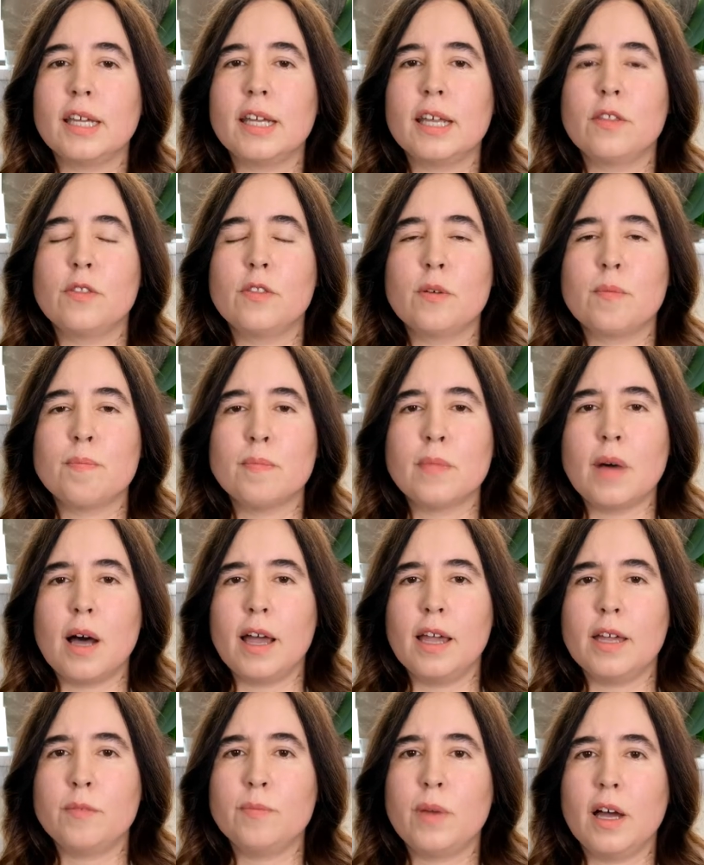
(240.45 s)
in the
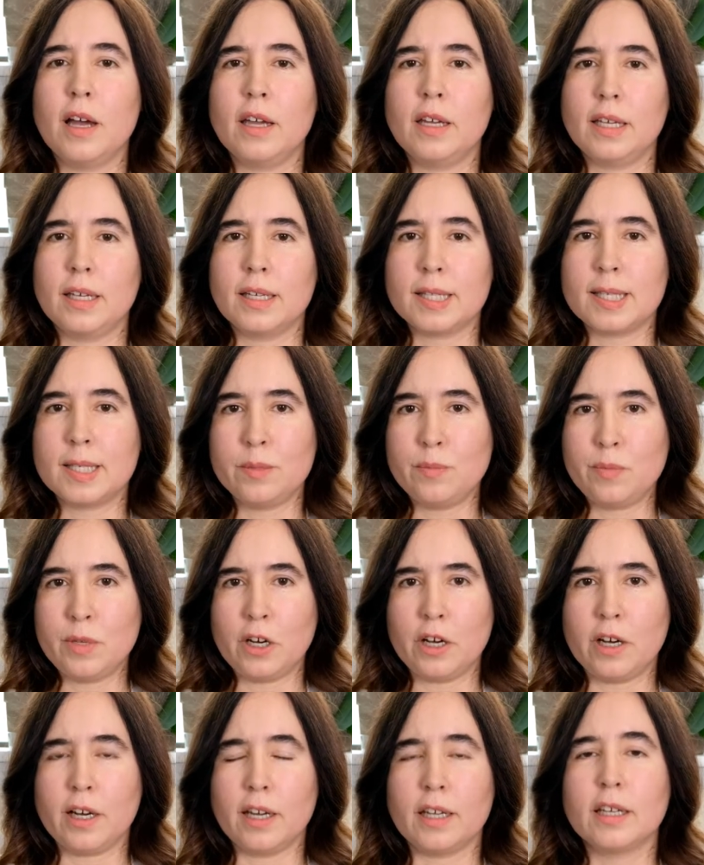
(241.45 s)
mind, body, and
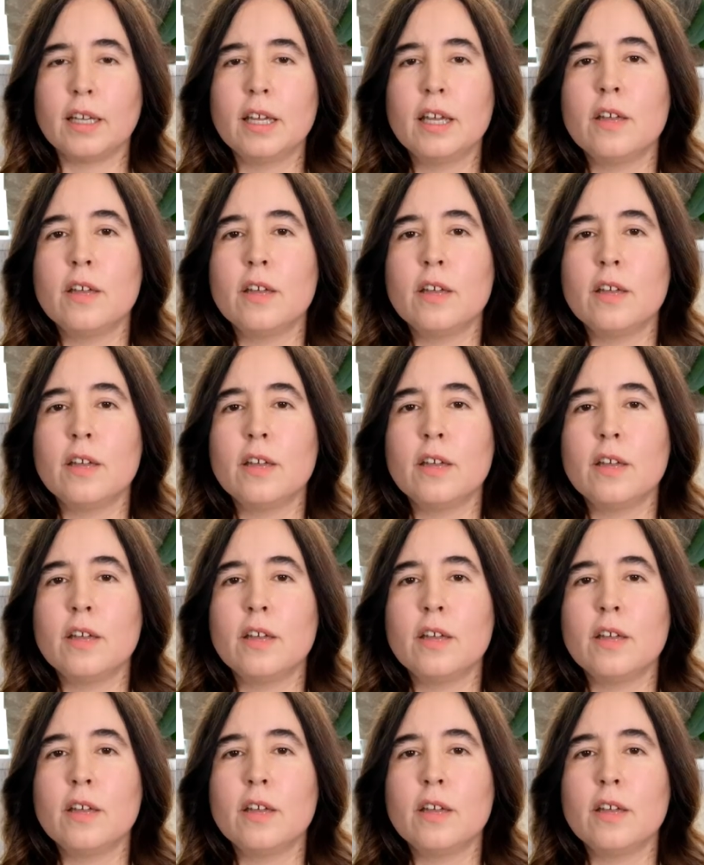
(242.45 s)
spirit.